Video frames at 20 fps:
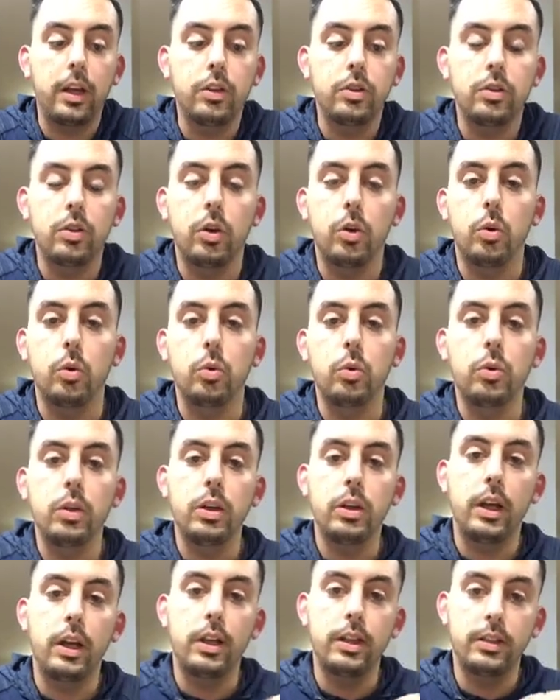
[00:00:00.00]
And so
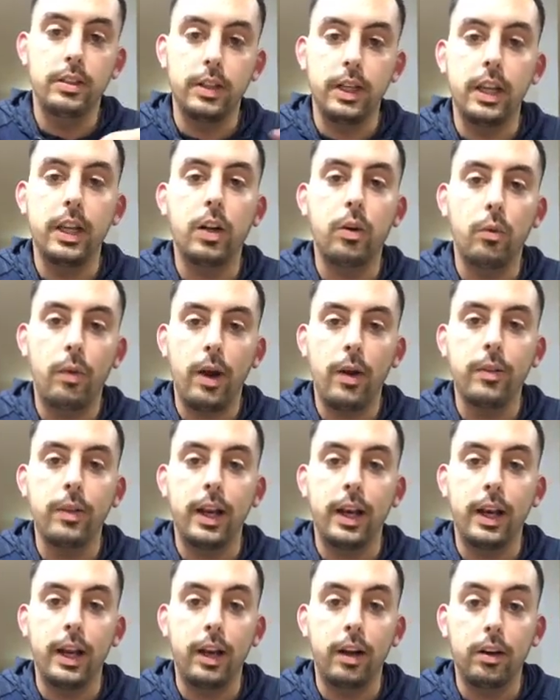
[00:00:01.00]
sitting around
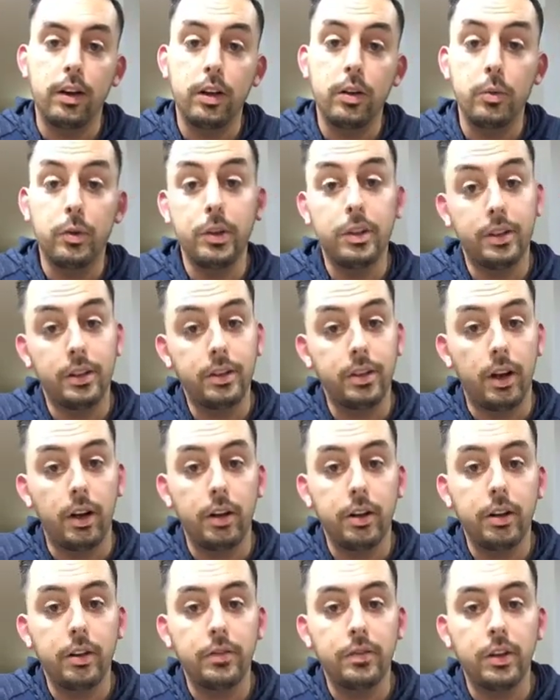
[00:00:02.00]
that area, which is
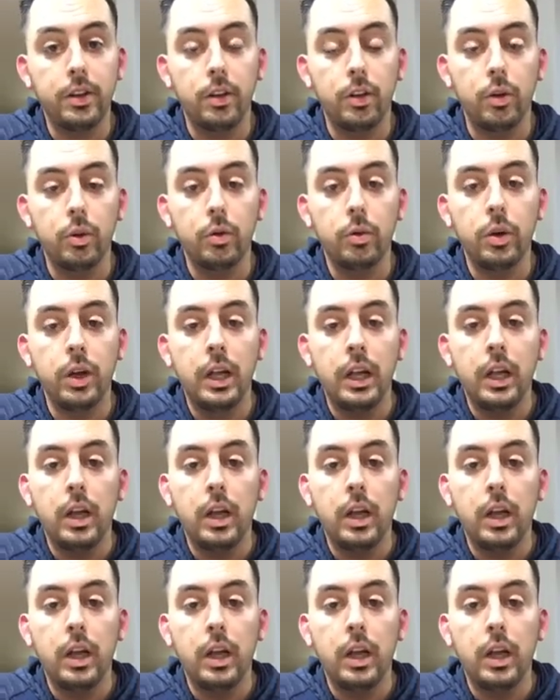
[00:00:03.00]
hard enough to do,